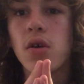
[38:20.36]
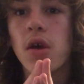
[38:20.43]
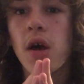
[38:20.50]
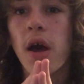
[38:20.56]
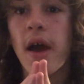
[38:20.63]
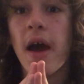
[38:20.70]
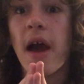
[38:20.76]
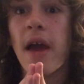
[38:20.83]

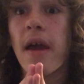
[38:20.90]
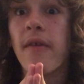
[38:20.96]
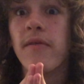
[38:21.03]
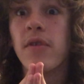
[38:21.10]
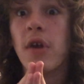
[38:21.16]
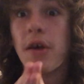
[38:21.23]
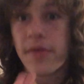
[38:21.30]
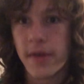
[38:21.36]
I have
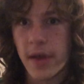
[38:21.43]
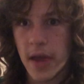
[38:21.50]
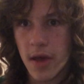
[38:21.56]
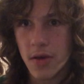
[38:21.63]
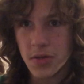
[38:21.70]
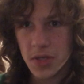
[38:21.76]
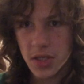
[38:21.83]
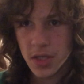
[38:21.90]
nothing
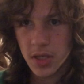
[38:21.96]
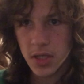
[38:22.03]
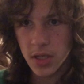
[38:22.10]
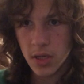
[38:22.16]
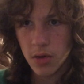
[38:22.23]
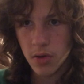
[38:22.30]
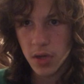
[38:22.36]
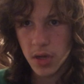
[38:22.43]
else,
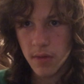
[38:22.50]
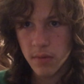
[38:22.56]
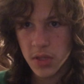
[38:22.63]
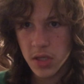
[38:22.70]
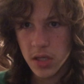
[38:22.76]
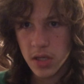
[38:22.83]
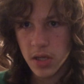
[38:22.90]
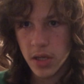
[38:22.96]
that I'm
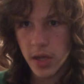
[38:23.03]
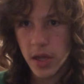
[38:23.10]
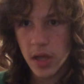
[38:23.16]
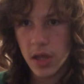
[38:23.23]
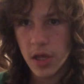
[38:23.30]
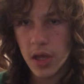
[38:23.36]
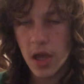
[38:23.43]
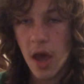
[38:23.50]
sitting,
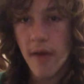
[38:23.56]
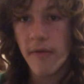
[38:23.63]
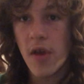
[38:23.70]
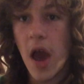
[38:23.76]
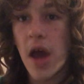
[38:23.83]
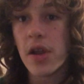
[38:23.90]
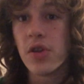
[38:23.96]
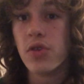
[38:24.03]
like, thinking I've
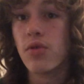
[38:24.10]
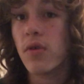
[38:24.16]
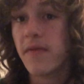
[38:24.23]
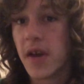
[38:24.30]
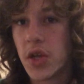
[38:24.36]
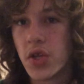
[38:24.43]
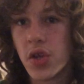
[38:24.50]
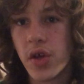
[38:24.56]
got to do
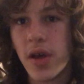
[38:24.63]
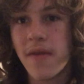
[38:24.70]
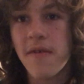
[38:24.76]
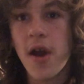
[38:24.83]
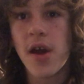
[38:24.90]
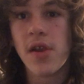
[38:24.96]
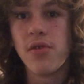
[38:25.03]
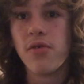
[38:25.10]
eventually. I've
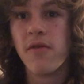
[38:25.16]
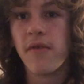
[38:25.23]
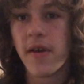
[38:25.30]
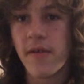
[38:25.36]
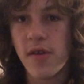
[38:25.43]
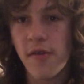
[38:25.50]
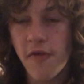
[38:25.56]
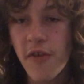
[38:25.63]
got
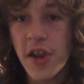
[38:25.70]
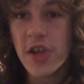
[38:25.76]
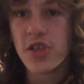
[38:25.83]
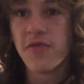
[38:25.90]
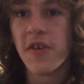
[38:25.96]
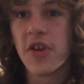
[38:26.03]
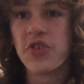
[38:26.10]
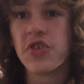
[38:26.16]
to finish
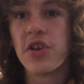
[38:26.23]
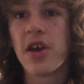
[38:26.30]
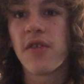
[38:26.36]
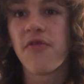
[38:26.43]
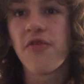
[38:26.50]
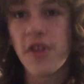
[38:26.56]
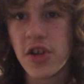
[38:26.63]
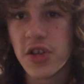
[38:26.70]

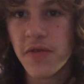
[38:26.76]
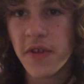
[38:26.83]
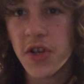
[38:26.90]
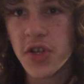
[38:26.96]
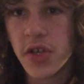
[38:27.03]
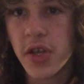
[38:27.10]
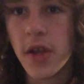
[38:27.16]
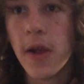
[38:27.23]

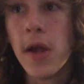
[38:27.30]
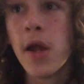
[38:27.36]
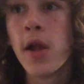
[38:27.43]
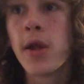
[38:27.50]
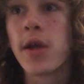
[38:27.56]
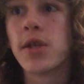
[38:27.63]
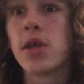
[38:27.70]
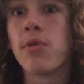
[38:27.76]
eventually.
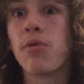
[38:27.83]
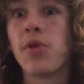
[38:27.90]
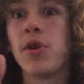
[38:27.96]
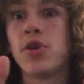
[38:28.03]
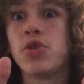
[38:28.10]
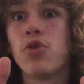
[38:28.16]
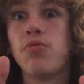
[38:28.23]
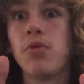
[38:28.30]
Because
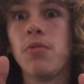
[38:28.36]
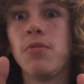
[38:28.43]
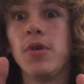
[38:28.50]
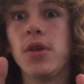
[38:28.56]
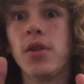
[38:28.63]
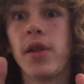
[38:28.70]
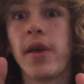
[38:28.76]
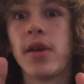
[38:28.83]
everything's totally
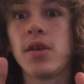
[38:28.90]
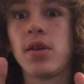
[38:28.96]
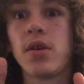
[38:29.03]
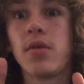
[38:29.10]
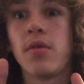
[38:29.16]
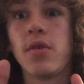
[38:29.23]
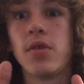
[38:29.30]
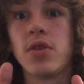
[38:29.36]
be, like,
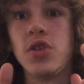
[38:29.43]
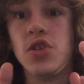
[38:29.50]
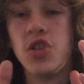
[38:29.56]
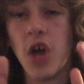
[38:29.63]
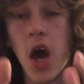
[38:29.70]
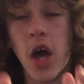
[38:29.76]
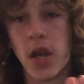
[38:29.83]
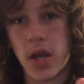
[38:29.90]

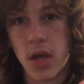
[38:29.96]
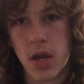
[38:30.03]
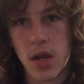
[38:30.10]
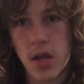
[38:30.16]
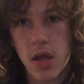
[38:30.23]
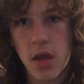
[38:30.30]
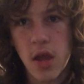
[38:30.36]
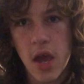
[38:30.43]
done
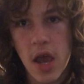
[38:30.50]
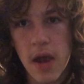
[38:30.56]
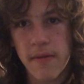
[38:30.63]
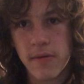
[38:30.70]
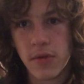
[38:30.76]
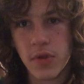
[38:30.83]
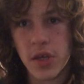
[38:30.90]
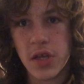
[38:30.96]

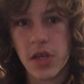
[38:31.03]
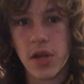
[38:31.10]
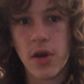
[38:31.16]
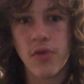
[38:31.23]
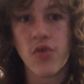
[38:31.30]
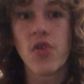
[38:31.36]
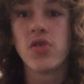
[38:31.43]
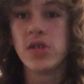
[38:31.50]
after the,
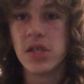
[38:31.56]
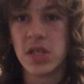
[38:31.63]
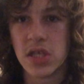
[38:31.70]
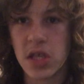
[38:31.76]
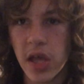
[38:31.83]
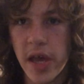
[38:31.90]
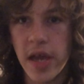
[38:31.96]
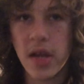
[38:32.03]
clean
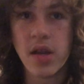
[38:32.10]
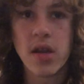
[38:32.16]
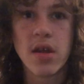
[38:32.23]
slate.